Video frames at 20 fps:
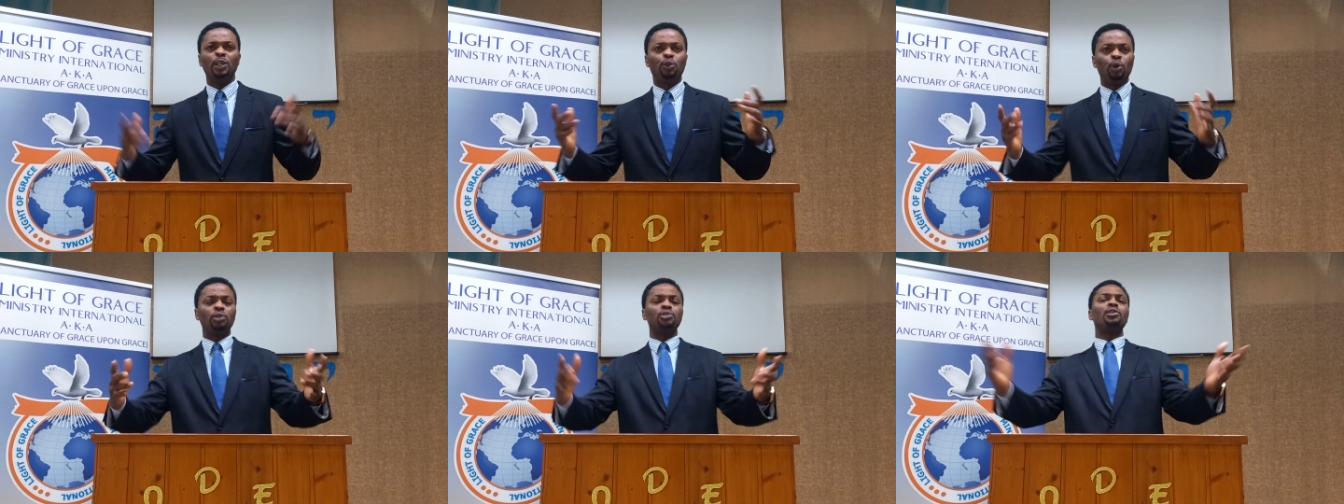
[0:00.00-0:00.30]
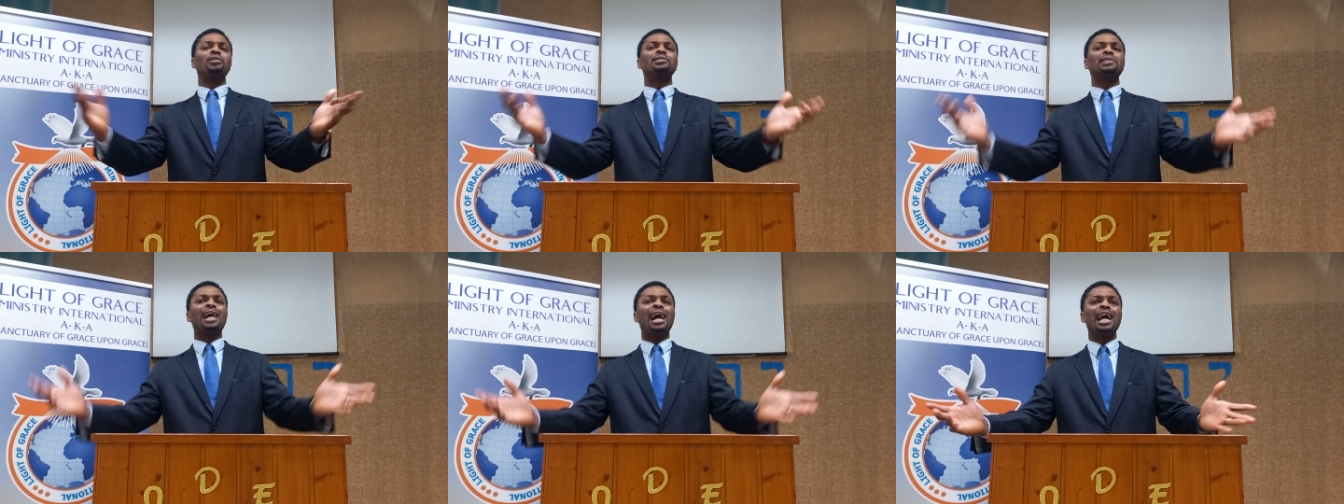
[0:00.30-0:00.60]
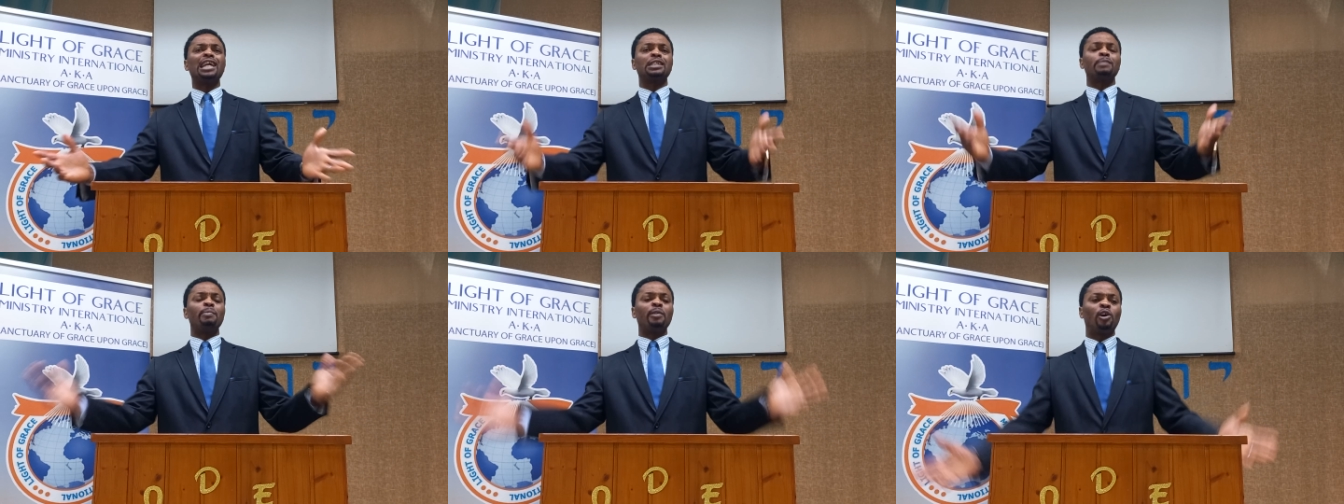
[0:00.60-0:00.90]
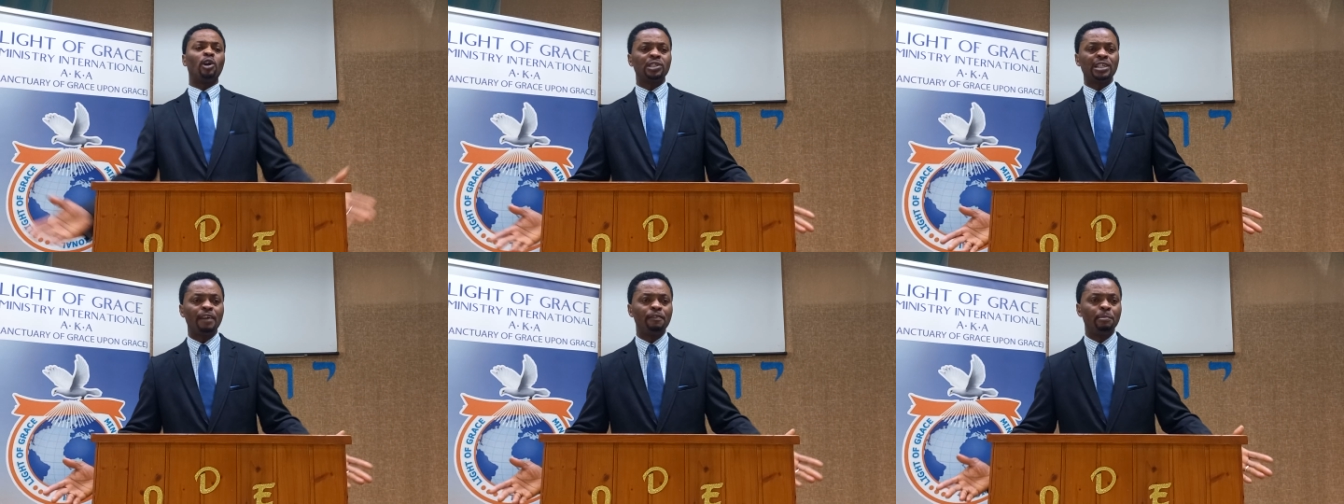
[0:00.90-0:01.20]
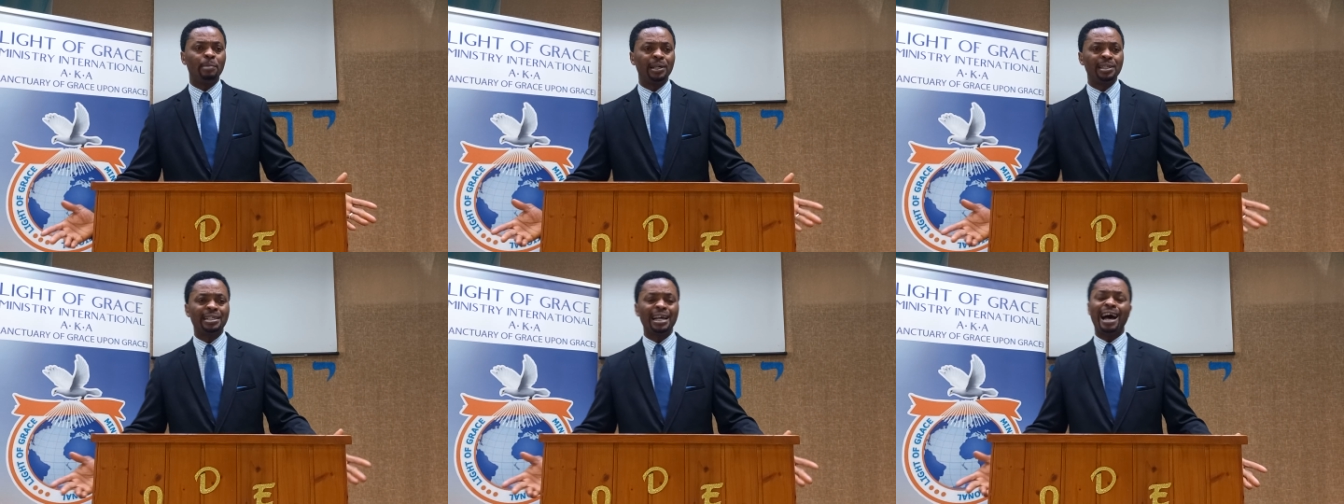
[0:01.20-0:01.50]
Don't just ask because
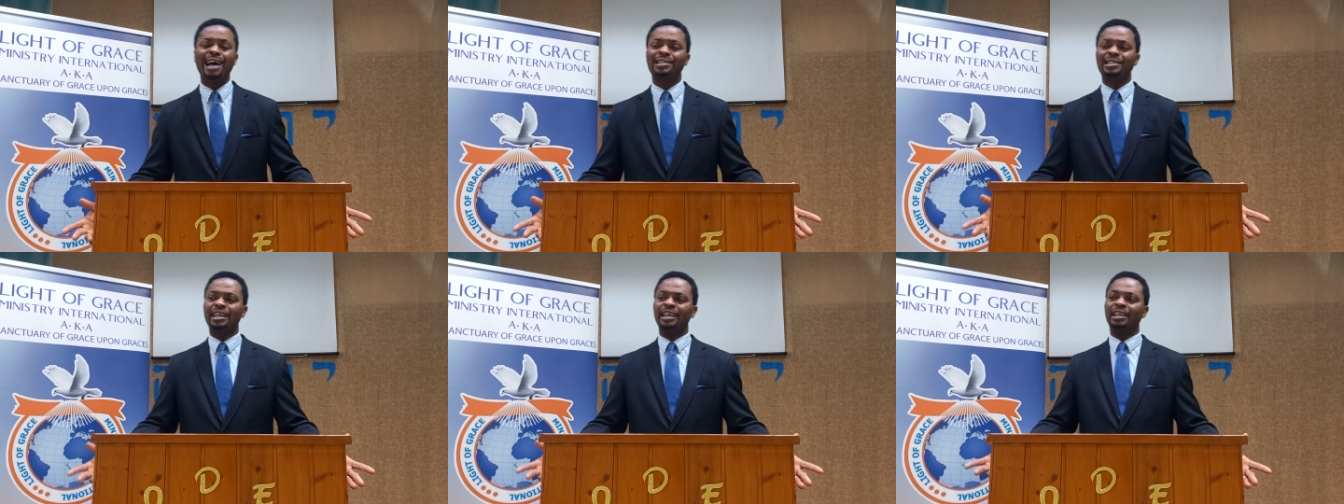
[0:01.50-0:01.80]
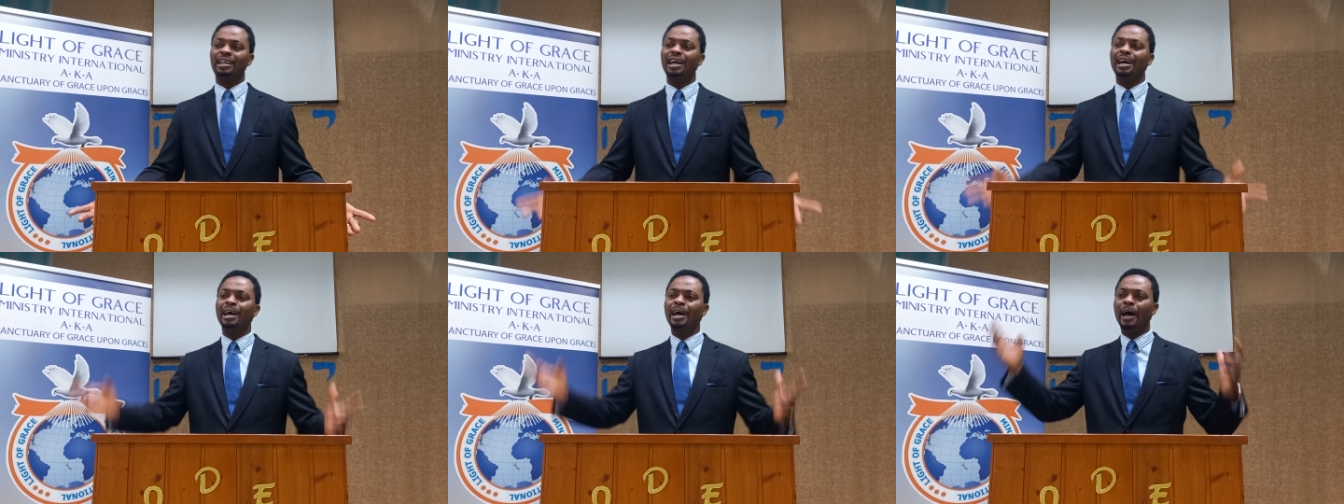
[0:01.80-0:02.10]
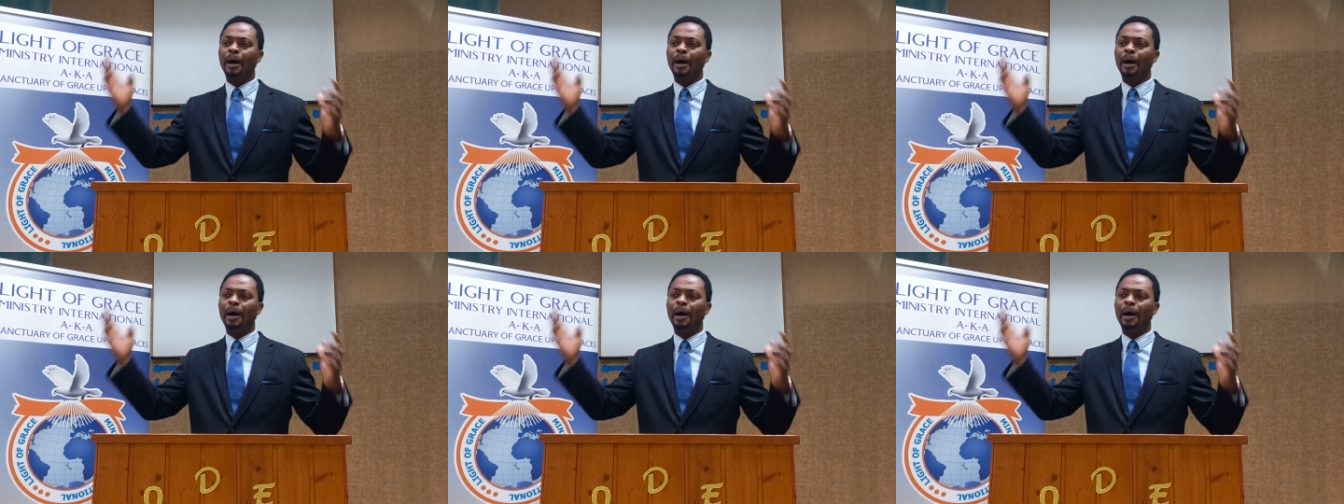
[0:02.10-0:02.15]
everybody's asking.